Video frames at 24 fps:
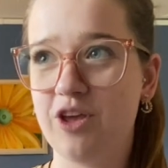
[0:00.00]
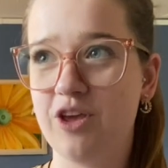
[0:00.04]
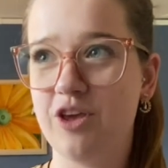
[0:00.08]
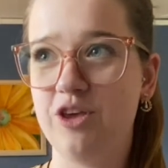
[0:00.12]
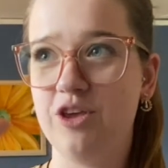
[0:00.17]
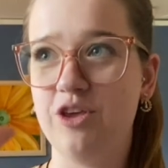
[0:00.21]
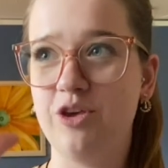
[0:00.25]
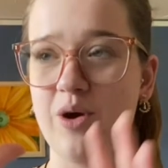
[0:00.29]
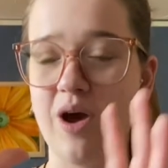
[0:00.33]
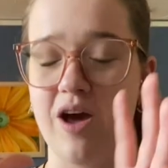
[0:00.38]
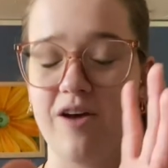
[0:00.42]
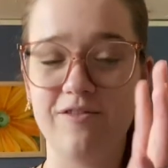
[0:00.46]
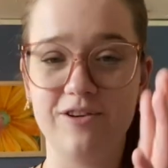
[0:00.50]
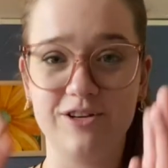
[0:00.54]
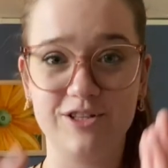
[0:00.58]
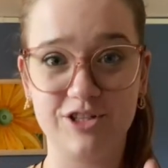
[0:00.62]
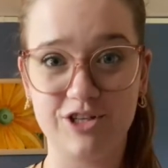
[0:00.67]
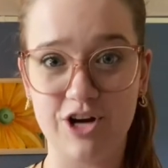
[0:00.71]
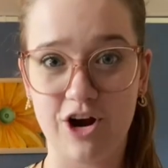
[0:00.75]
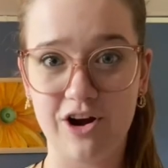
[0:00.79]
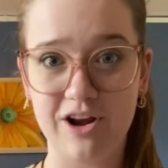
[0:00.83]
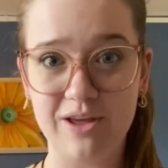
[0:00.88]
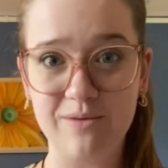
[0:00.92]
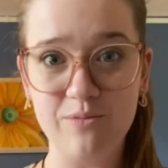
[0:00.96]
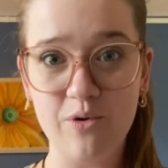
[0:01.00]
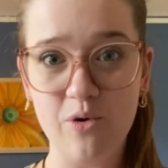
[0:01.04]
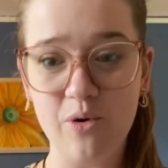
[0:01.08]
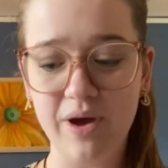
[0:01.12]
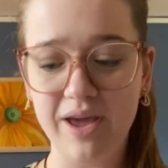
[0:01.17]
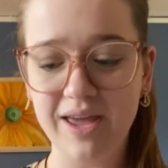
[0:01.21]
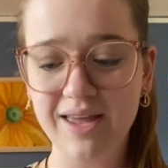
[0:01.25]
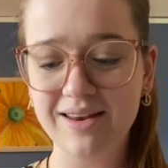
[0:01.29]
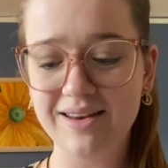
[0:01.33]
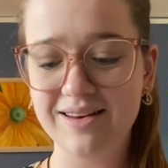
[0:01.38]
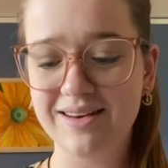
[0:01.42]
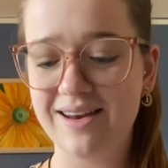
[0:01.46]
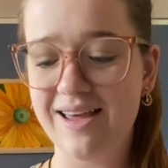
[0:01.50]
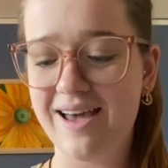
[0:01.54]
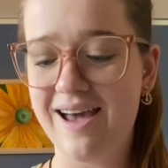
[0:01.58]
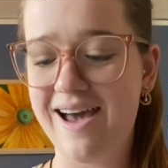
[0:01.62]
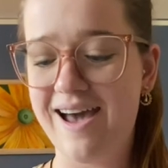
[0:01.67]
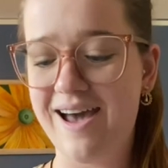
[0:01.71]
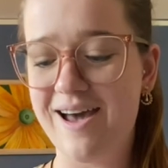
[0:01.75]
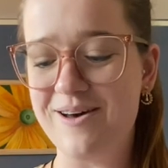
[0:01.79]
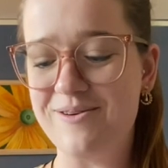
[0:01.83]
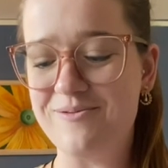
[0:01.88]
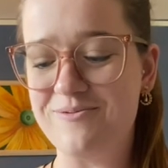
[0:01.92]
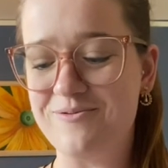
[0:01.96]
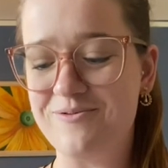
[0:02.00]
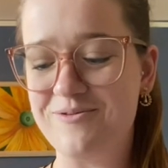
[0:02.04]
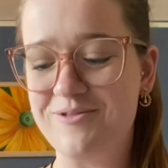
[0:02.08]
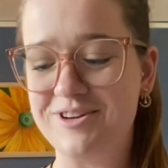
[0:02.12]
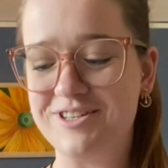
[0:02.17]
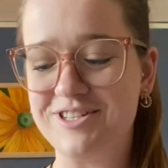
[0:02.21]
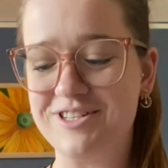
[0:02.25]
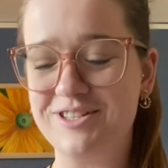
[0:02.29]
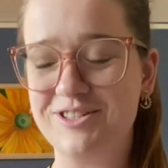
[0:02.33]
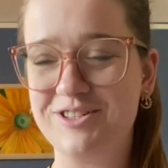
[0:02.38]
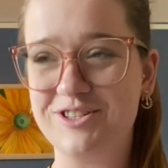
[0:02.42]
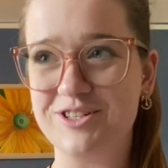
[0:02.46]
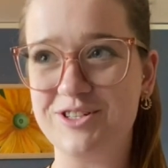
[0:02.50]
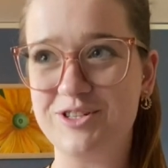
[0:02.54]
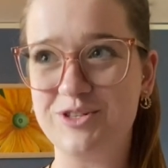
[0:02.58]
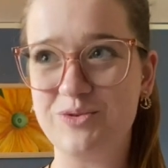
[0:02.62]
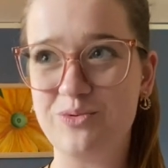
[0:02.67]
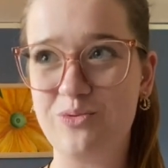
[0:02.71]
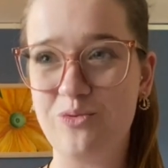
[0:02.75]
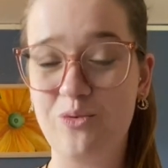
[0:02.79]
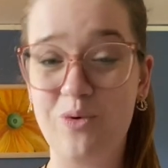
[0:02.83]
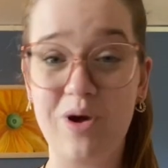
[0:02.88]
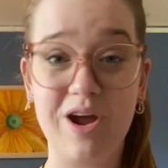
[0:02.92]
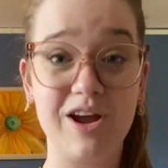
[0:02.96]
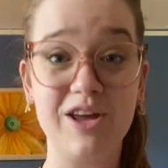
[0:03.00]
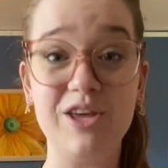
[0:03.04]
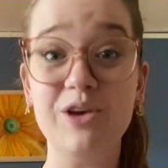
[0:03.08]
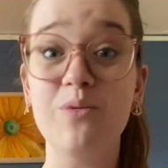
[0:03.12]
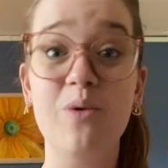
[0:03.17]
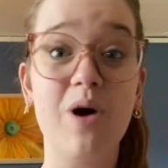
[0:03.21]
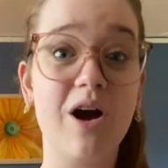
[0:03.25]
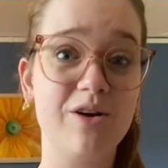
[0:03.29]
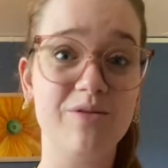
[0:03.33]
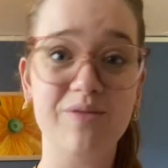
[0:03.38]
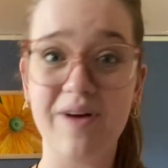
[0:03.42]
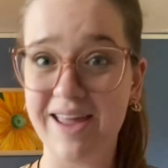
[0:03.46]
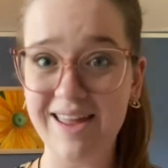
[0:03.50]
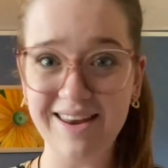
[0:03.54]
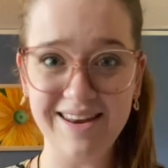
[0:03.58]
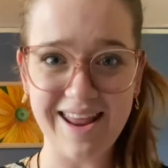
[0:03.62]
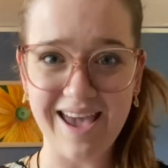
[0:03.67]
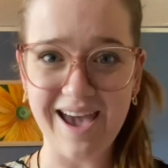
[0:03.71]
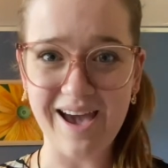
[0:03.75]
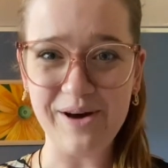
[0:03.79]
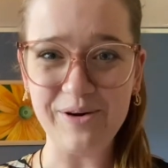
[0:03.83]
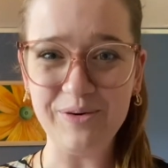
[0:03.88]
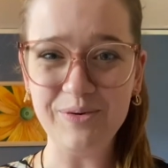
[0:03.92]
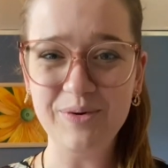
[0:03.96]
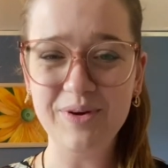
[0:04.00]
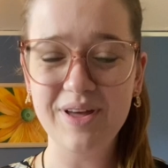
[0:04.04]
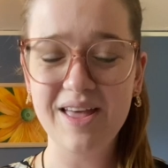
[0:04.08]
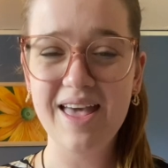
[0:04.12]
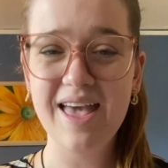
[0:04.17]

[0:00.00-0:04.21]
you have your starting point, which is just where you are right now.